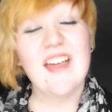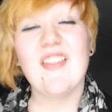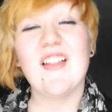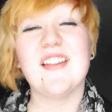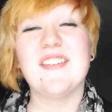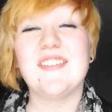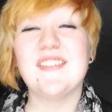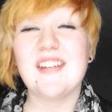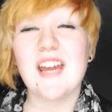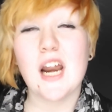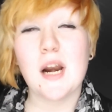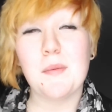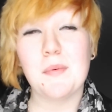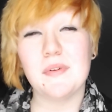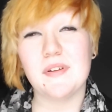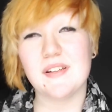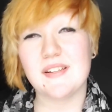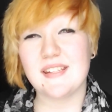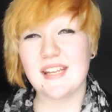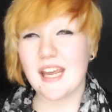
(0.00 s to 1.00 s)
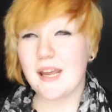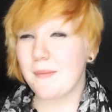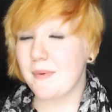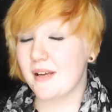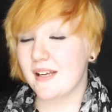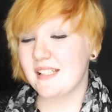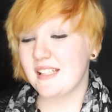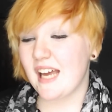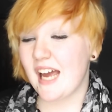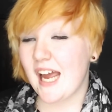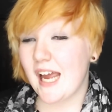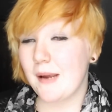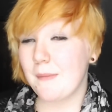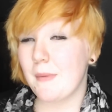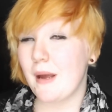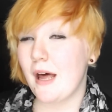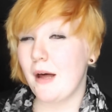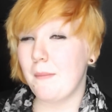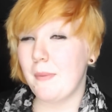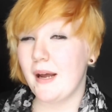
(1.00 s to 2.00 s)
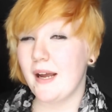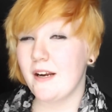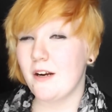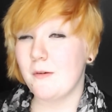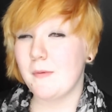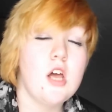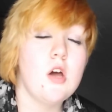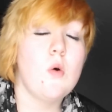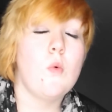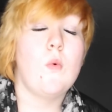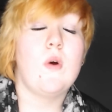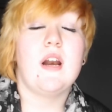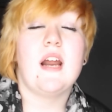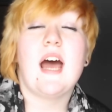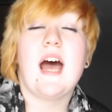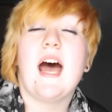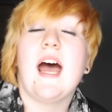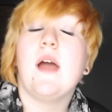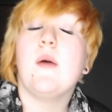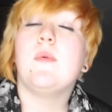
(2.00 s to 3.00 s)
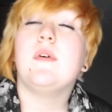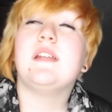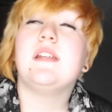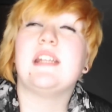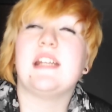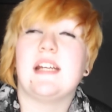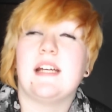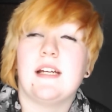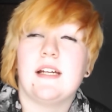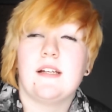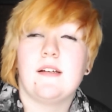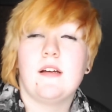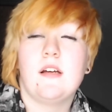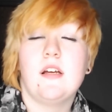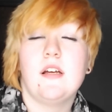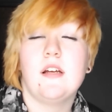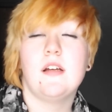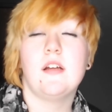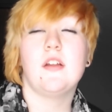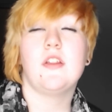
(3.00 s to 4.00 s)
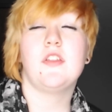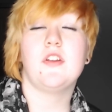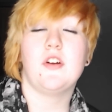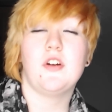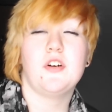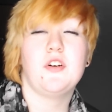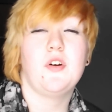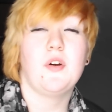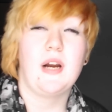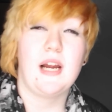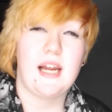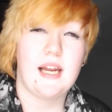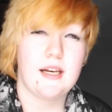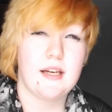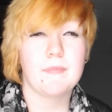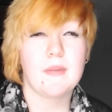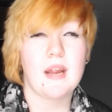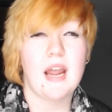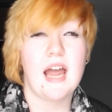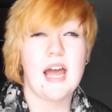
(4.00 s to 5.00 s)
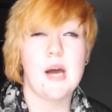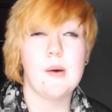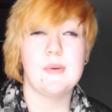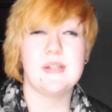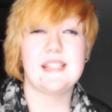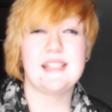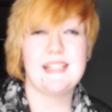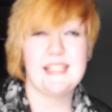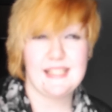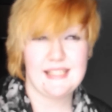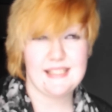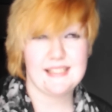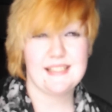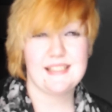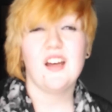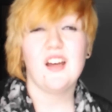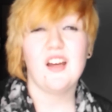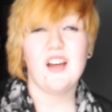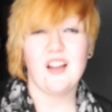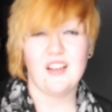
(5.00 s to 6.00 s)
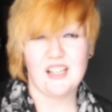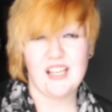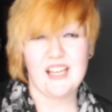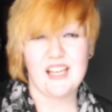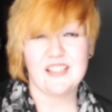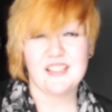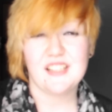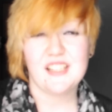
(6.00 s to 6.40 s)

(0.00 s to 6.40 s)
That's terrible to say because I'm albino. When I was in third grade, I was teased a lot.